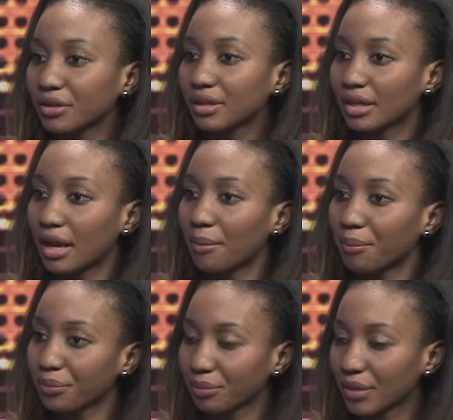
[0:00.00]
could
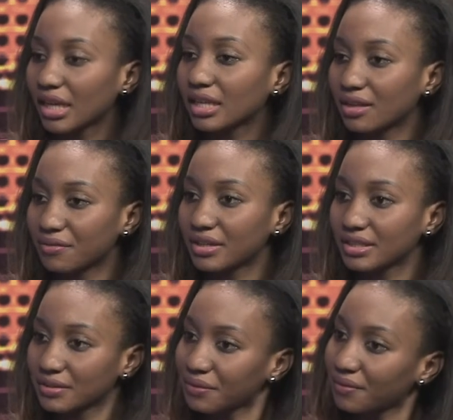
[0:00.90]
make a
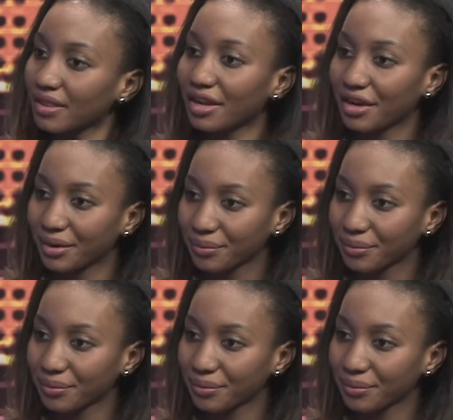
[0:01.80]
difference over there.